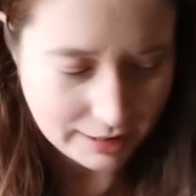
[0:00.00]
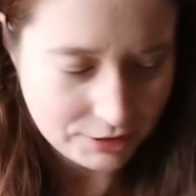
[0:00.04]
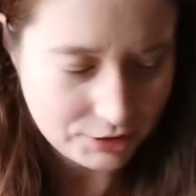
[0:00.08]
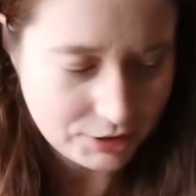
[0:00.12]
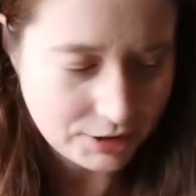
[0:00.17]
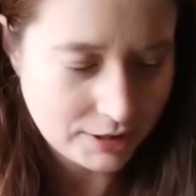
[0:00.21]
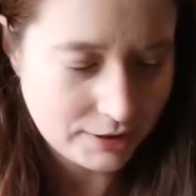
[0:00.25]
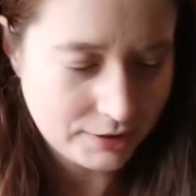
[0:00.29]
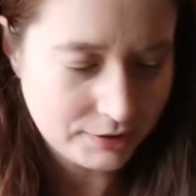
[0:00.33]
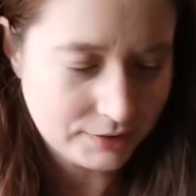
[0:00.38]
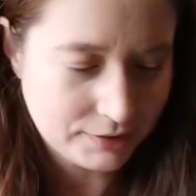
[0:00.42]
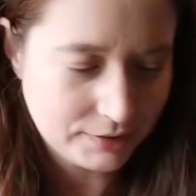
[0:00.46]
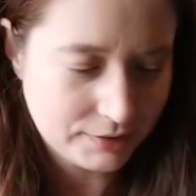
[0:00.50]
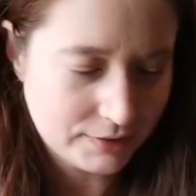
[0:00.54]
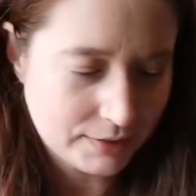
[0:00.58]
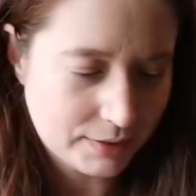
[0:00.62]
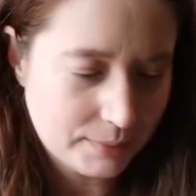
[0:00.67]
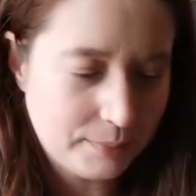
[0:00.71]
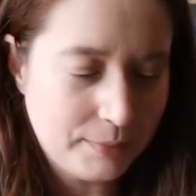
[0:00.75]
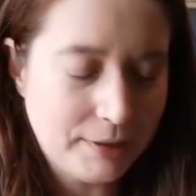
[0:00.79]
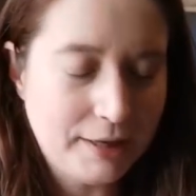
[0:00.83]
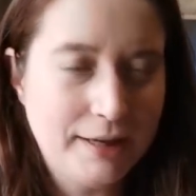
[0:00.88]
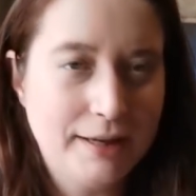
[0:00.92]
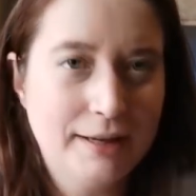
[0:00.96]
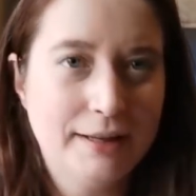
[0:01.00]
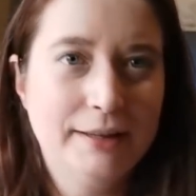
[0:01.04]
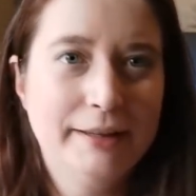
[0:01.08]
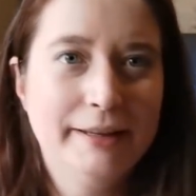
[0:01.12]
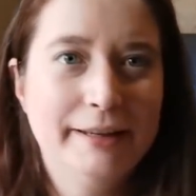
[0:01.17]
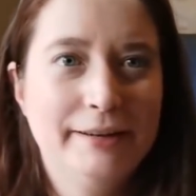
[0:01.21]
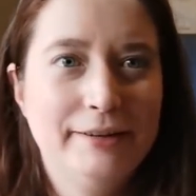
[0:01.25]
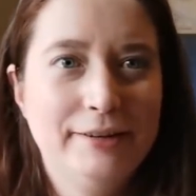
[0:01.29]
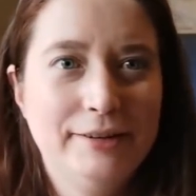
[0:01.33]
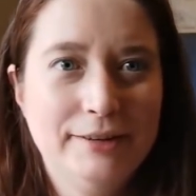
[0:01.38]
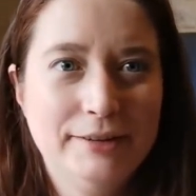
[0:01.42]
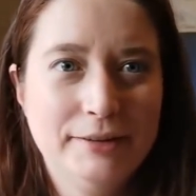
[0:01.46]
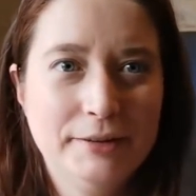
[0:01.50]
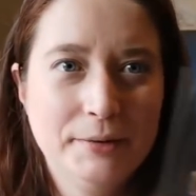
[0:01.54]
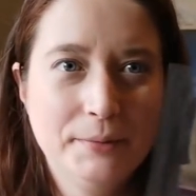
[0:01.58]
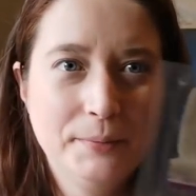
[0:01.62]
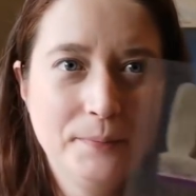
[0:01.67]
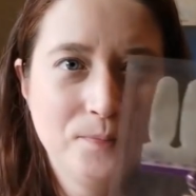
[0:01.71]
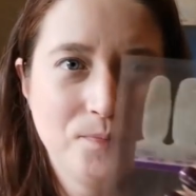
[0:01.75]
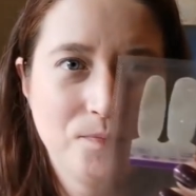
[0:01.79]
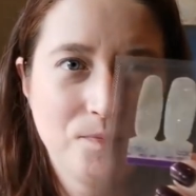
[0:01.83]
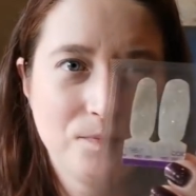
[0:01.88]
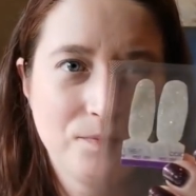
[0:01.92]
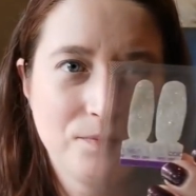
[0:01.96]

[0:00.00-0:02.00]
And she also sent me a little,